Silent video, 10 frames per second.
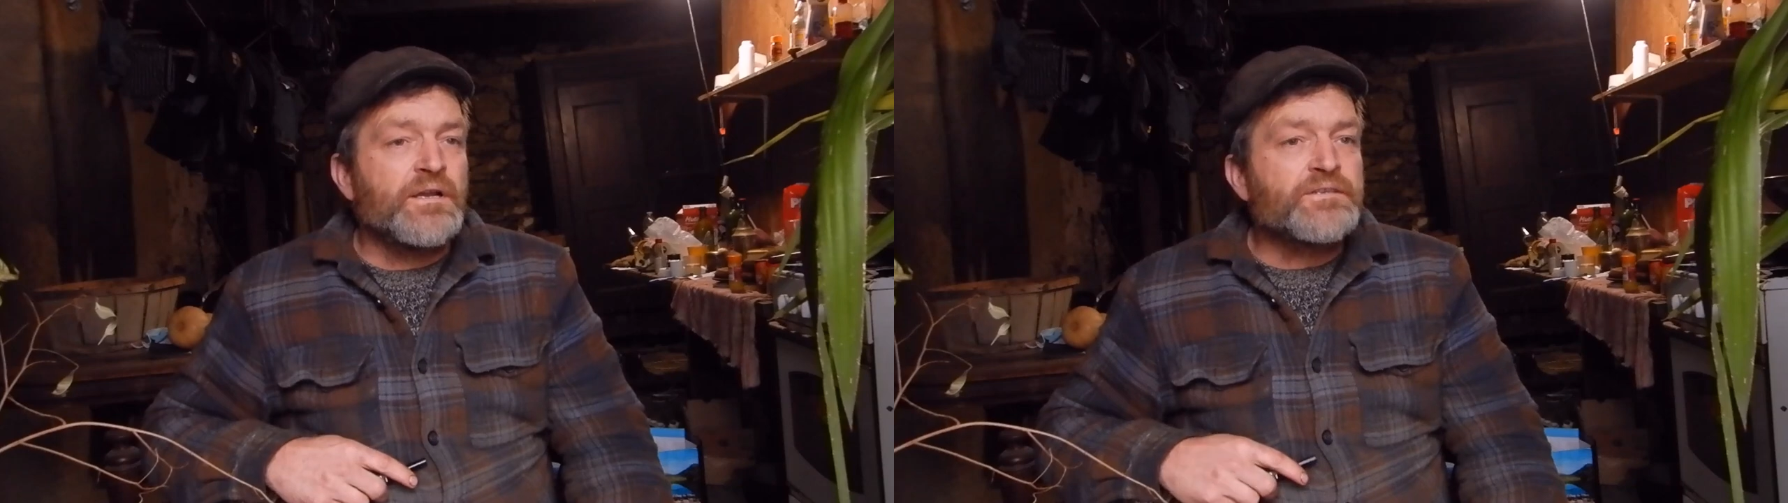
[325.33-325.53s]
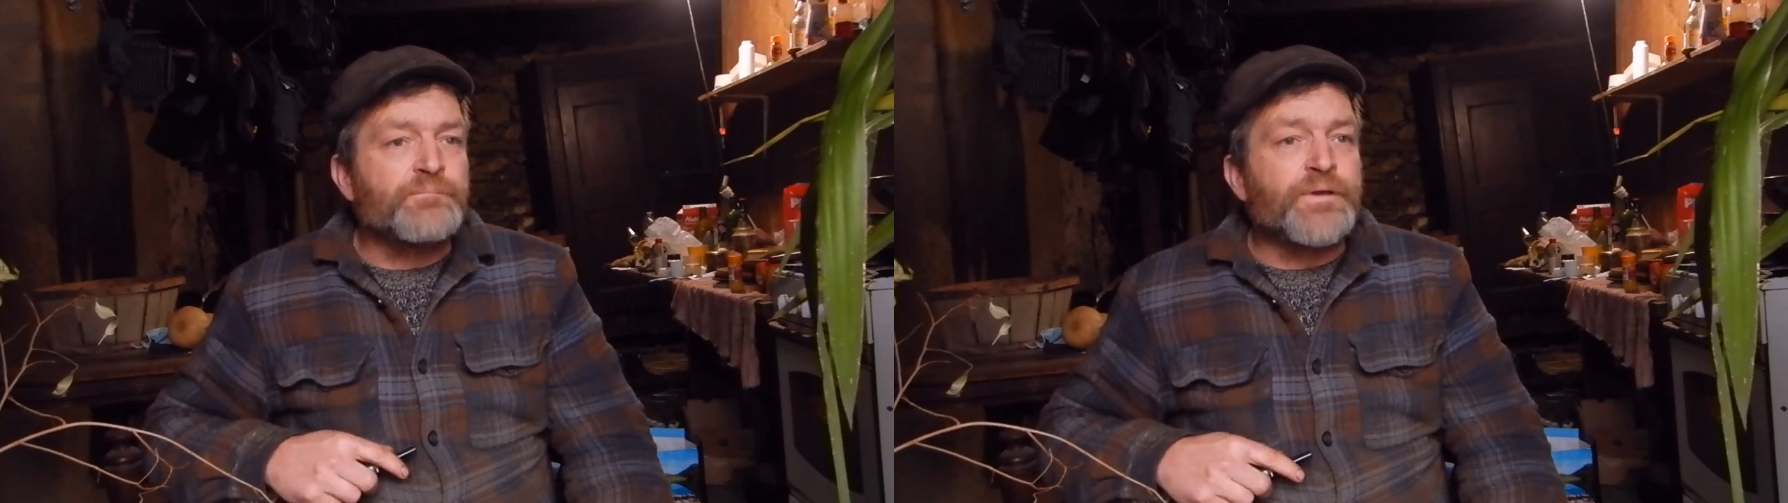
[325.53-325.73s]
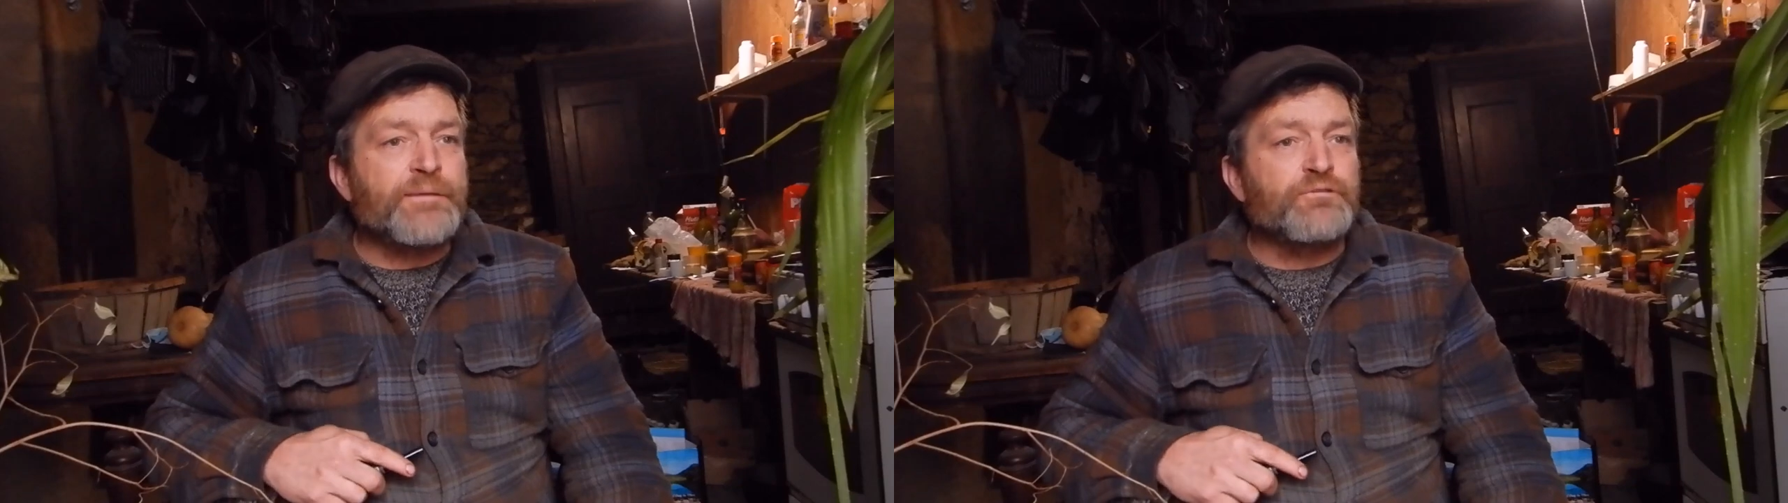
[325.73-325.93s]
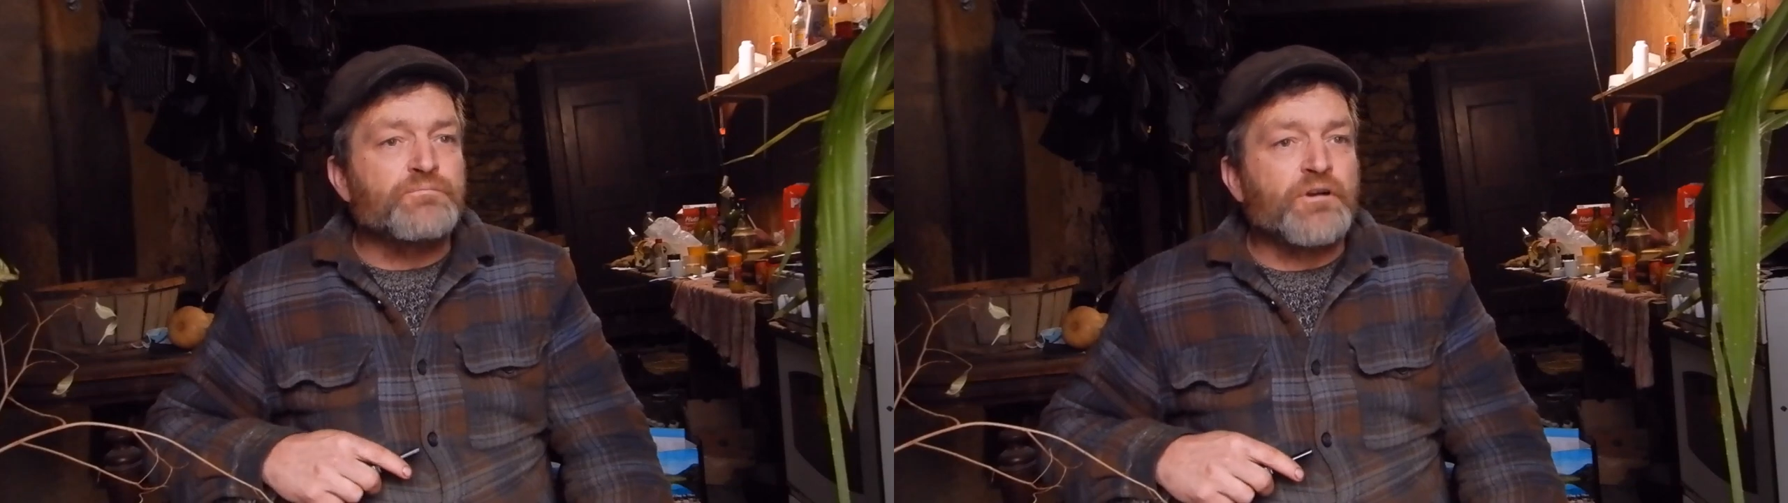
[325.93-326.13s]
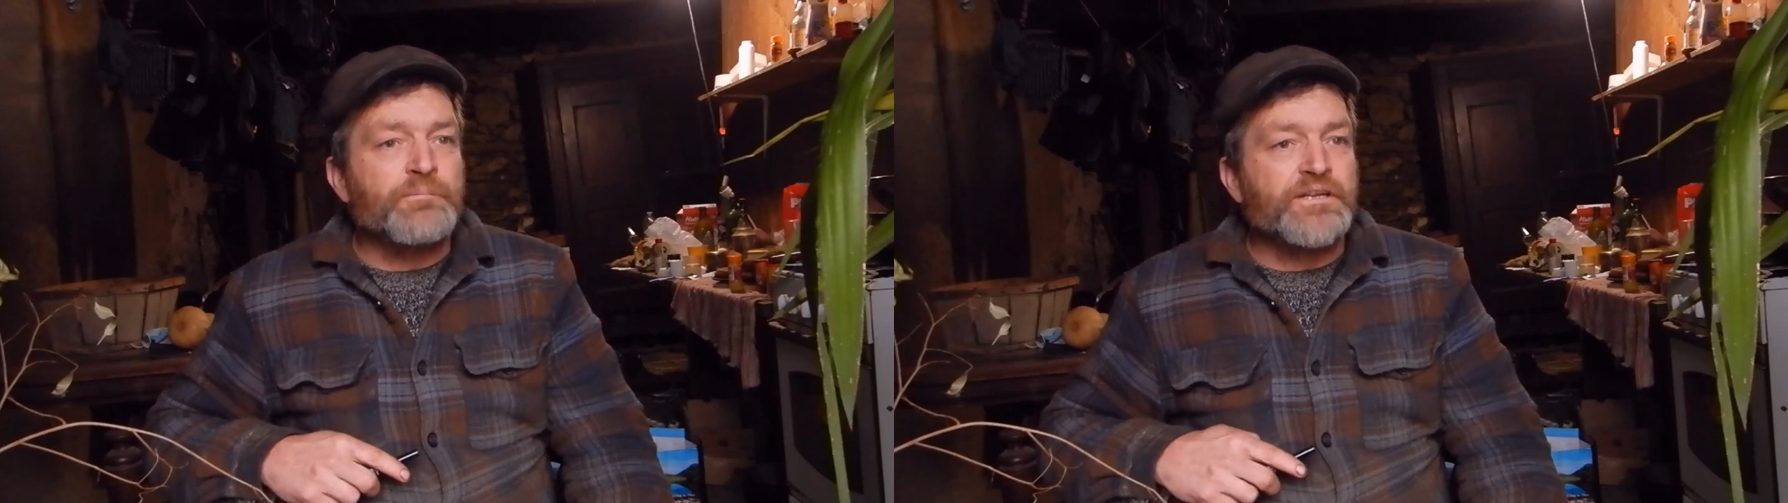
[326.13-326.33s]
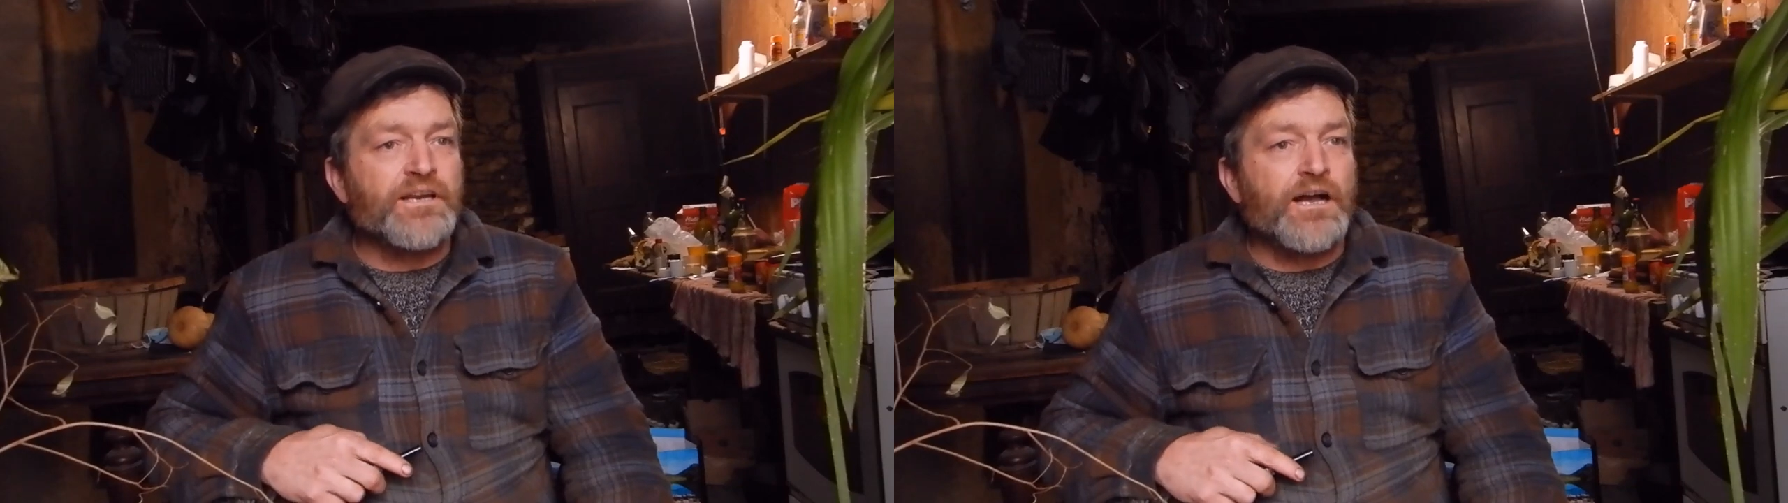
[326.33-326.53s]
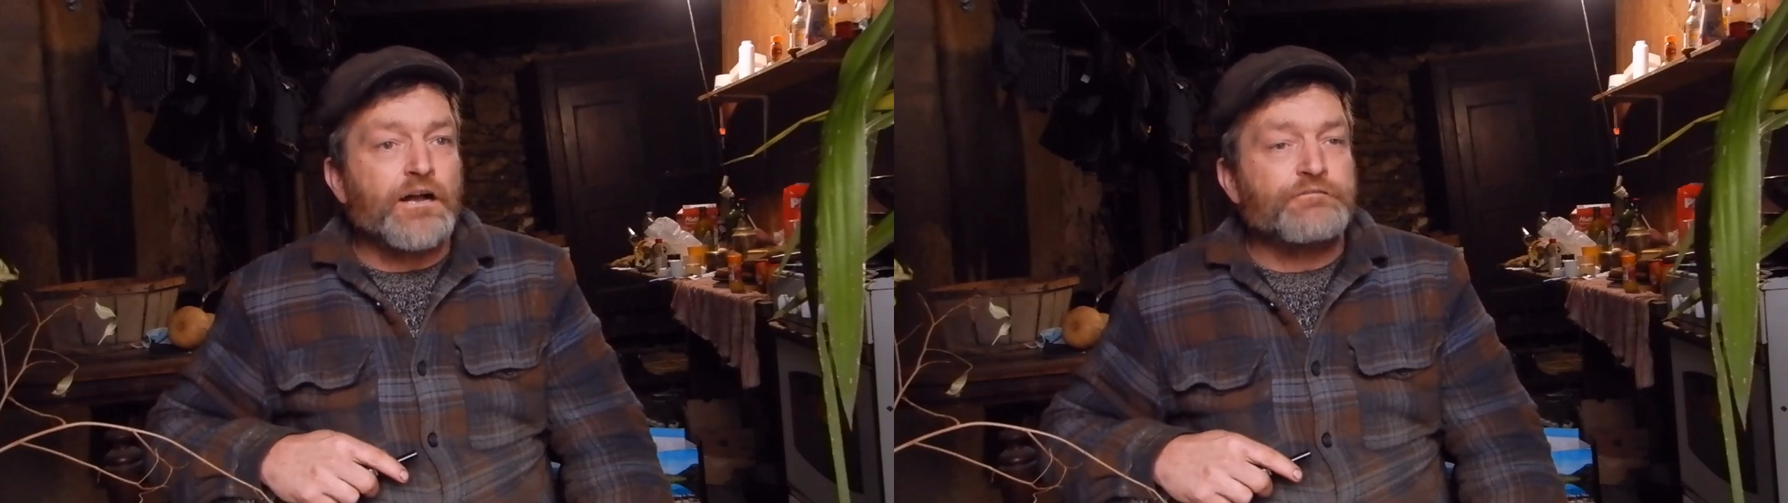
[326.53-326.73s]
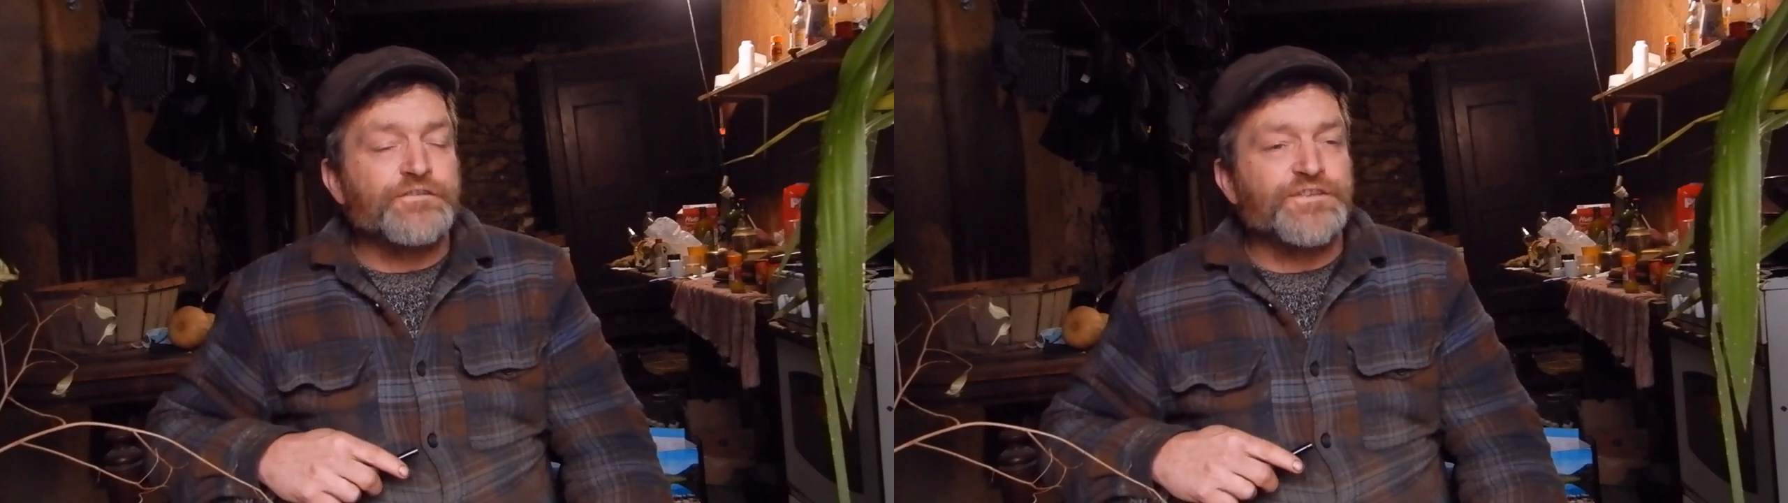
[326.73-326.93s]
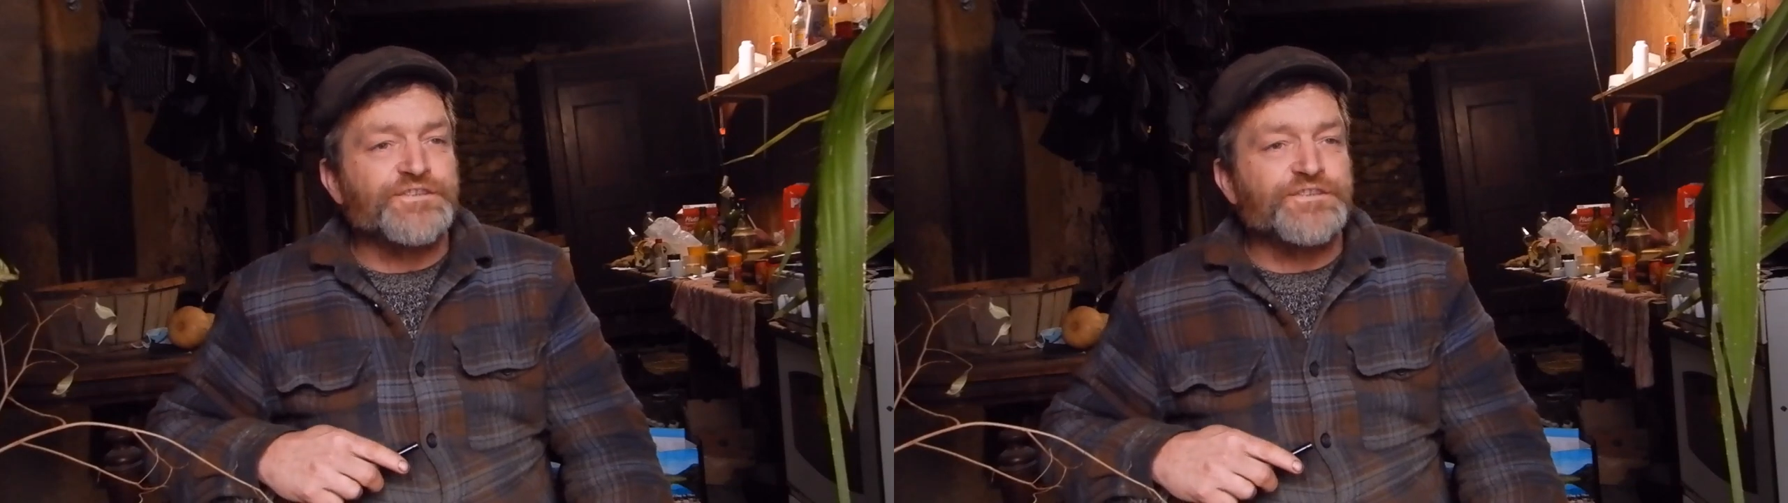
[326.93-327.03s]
Some people will probably laugh at the